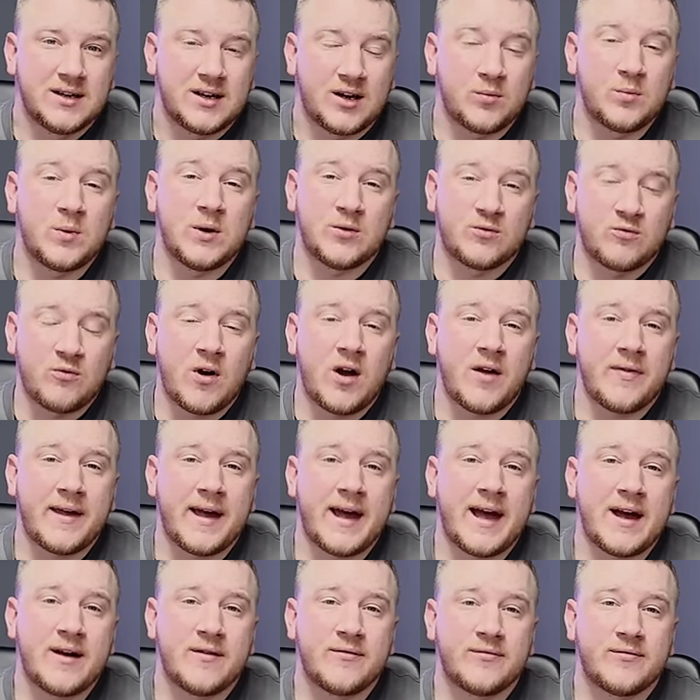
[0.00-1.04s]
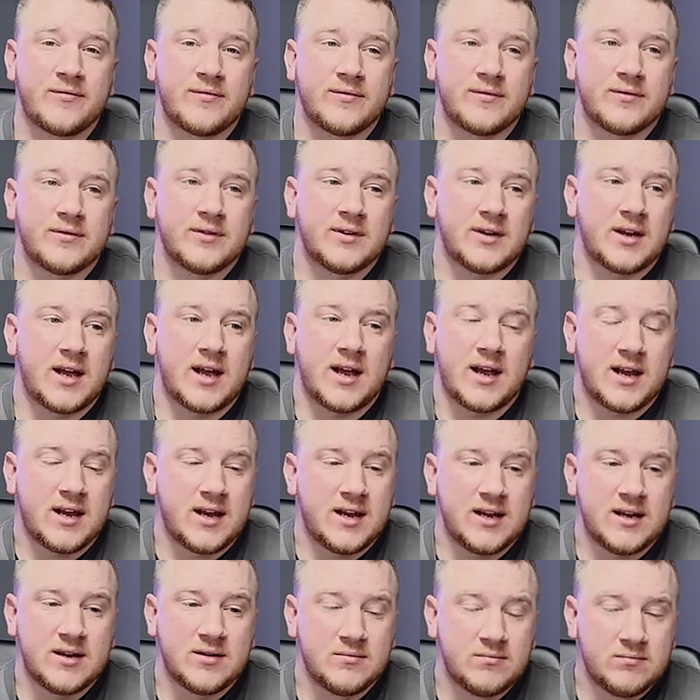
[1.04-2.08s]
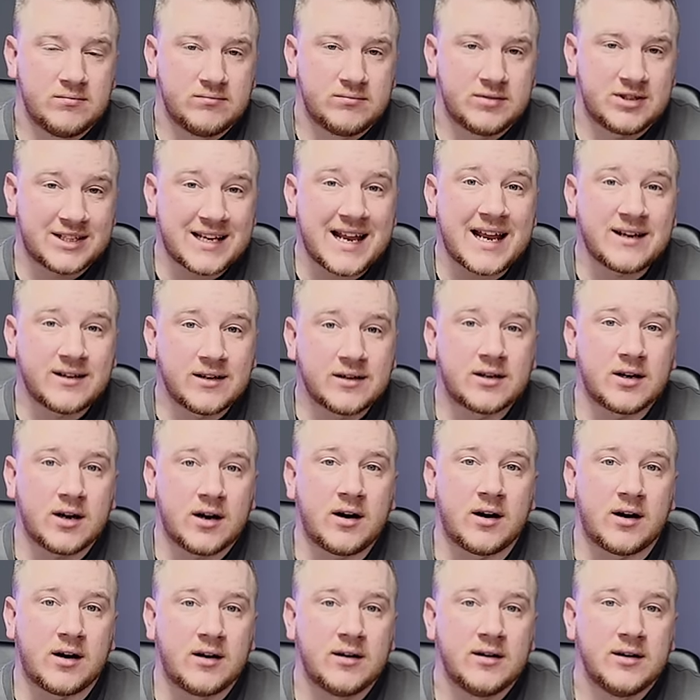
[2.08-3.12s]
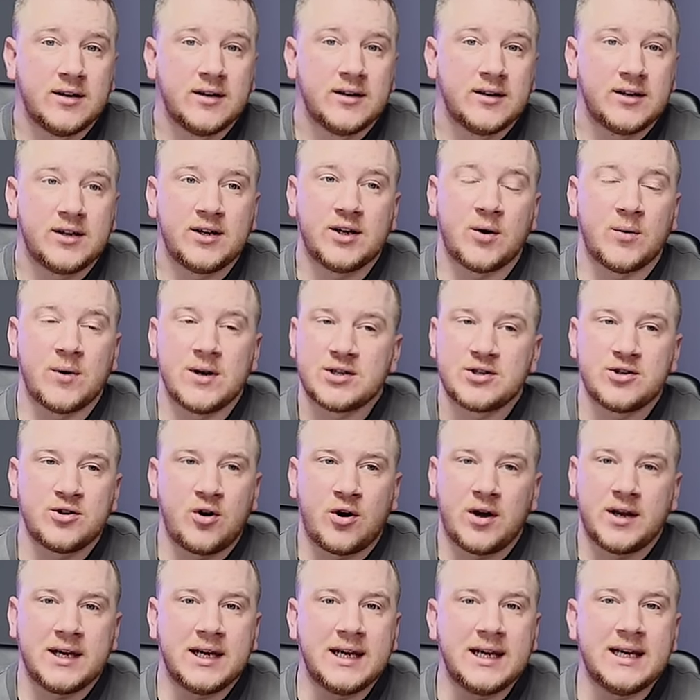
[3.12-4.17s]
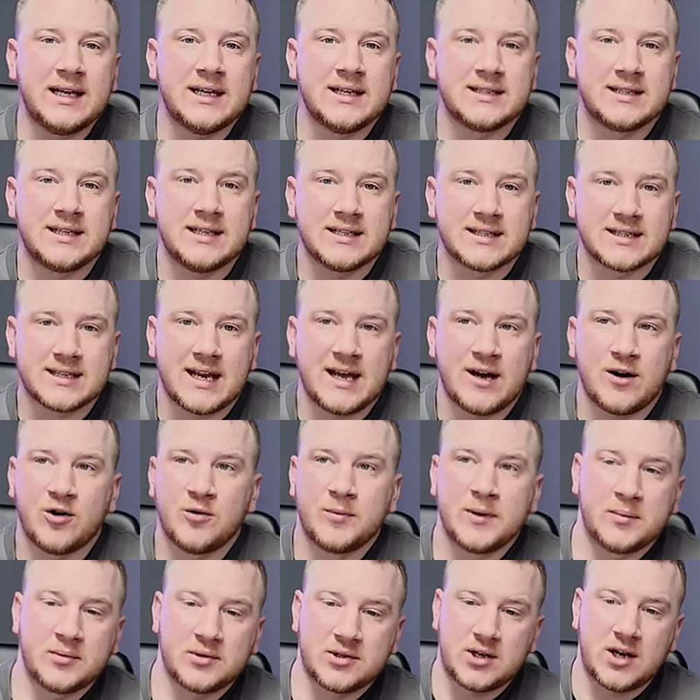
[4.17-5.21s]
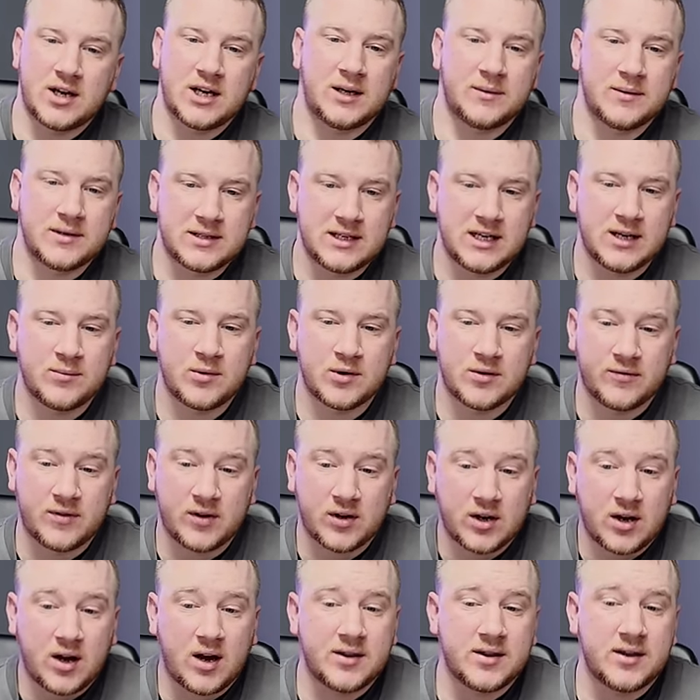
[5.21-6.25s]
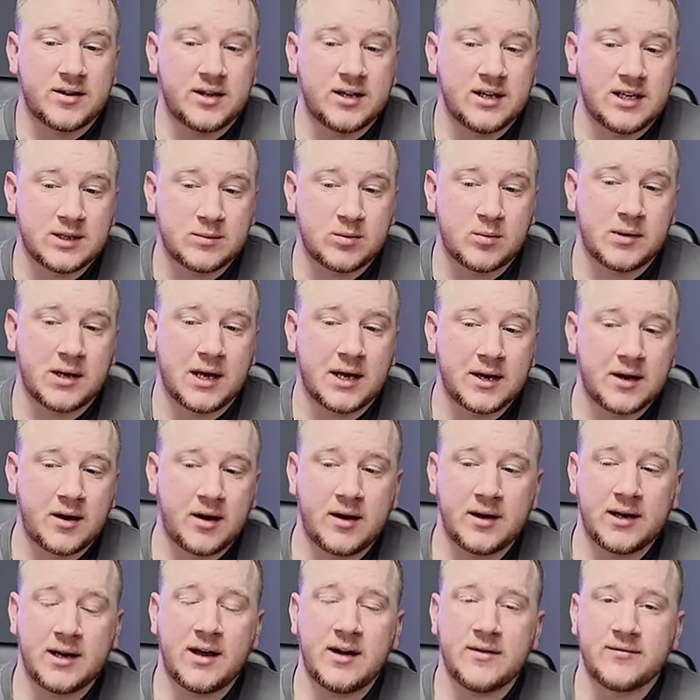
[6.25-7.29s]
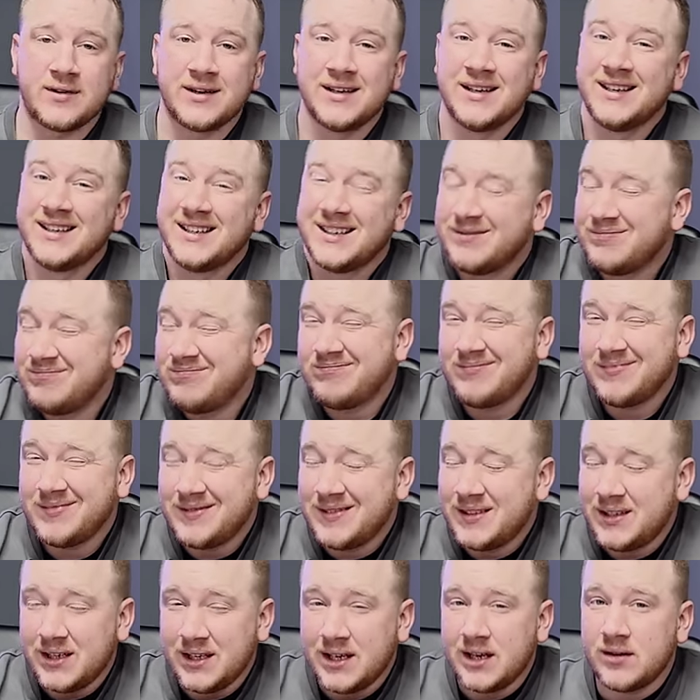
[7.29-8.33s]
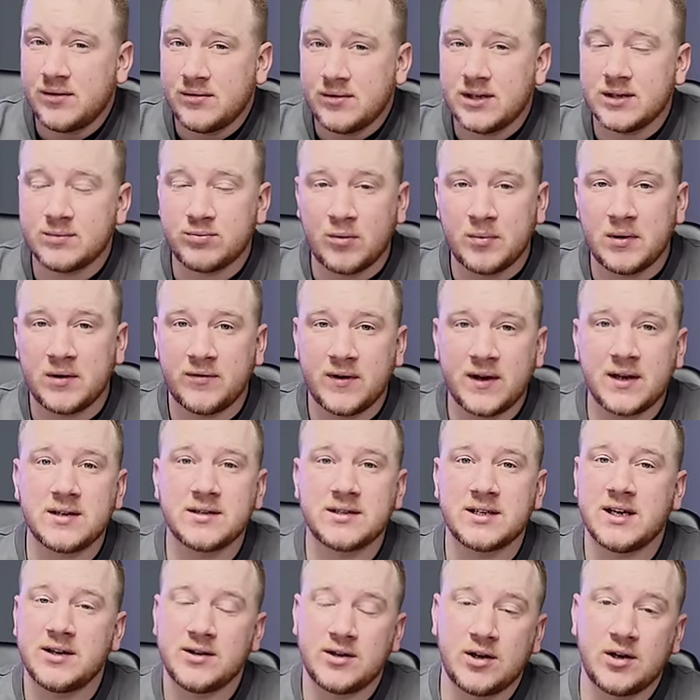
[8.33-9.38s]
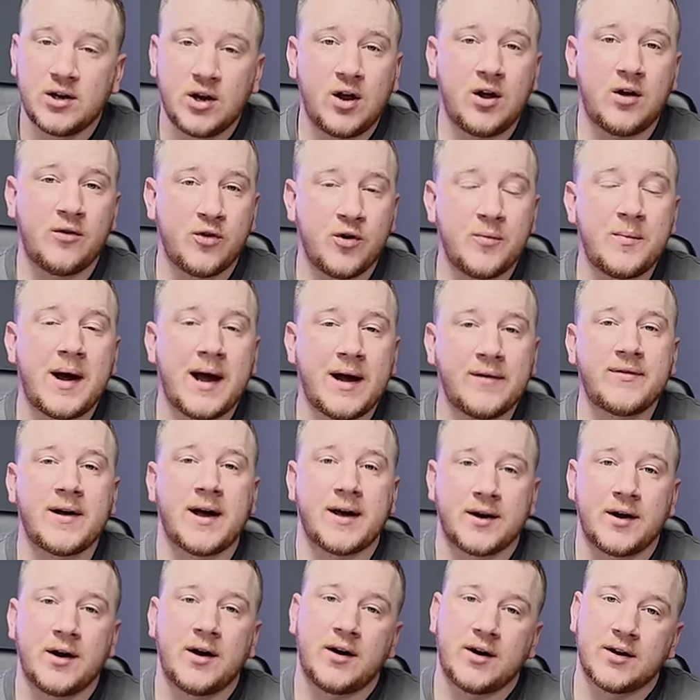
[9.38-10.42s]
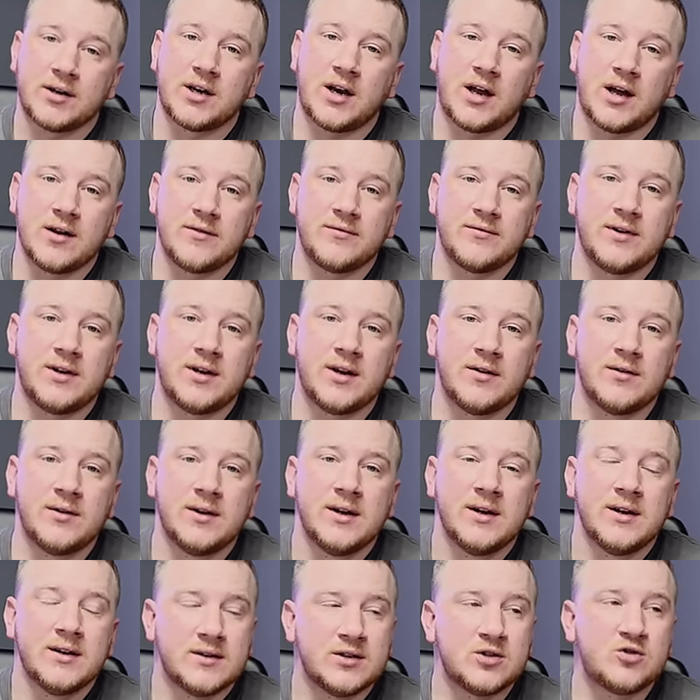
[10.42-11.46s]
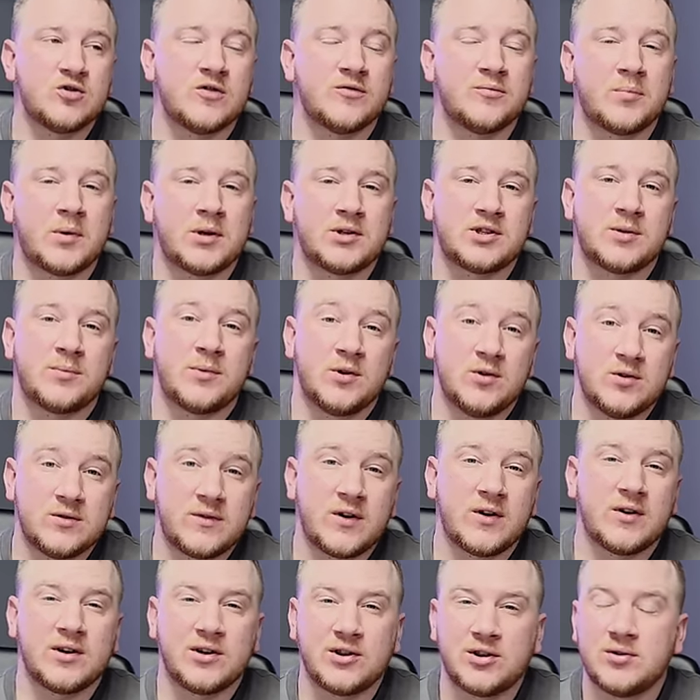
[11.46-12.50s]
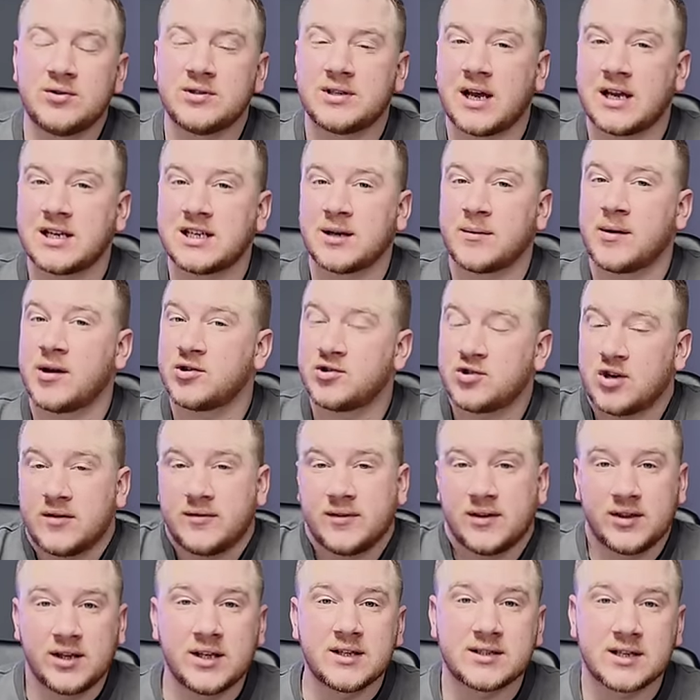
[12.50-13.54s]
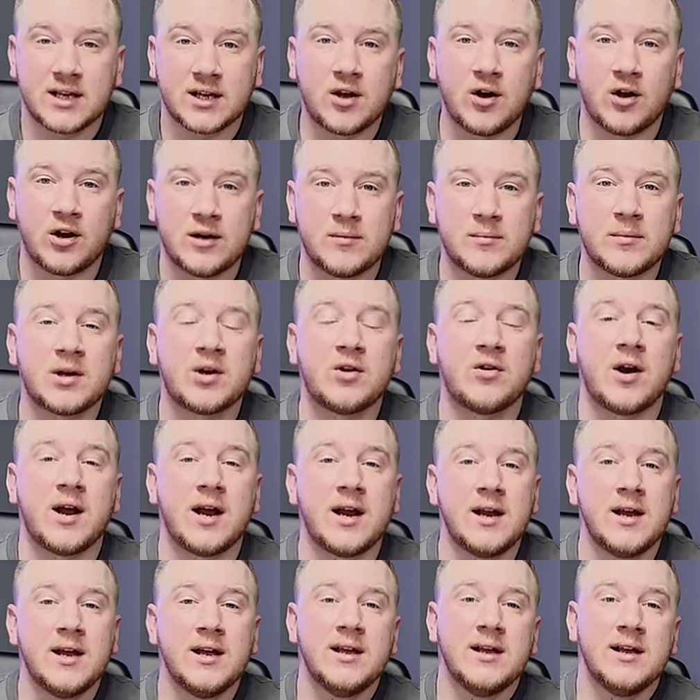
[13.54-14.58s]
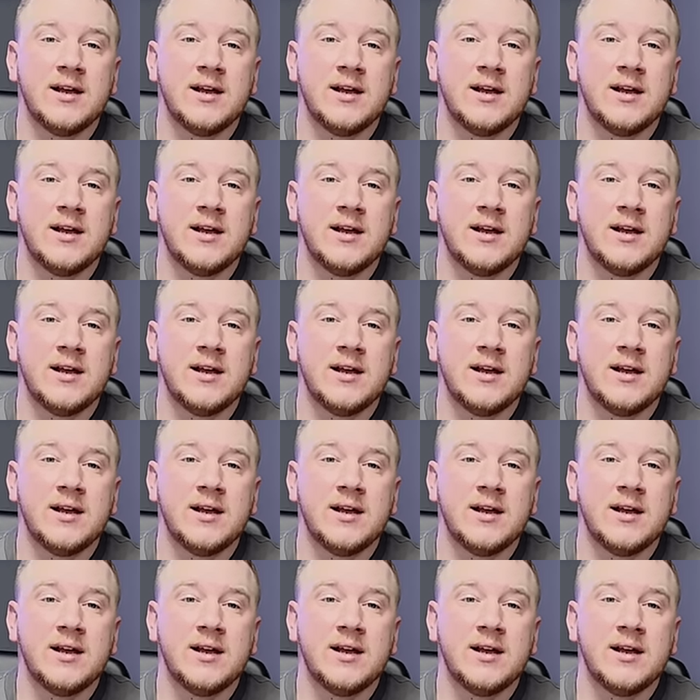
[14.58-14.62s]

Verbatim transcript: we'd rather have a standard car. You know, it's not an easy sell. People turn up to see a modified car, they think it's probably had a hard life. You know, it's probably fair to say that a lot of them have had a hard life. You know, they're driven by someone who's very enthusiastic about driving, thinks they're Colin McRae,